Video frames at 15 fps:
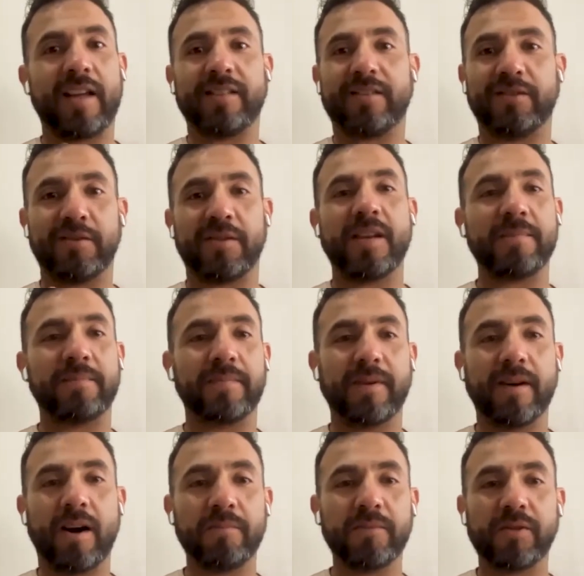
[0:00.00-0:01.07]
has to keep
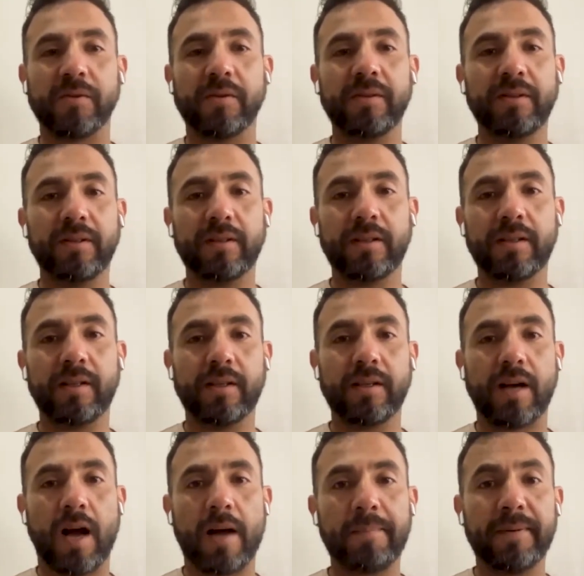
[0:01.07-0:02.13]
homeschool
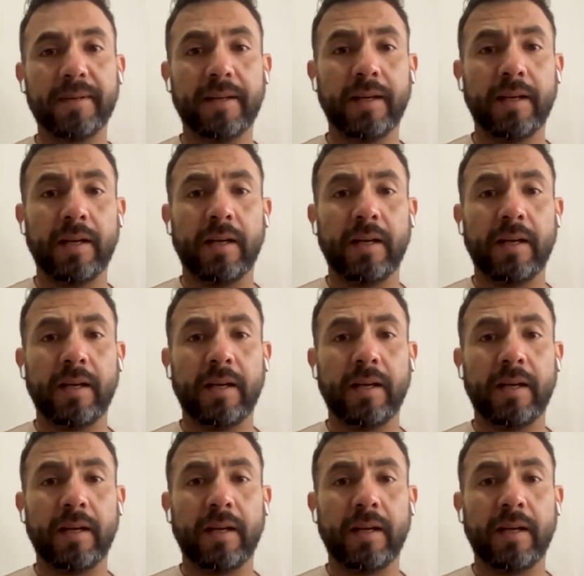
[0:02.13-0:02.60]
up. Yeah.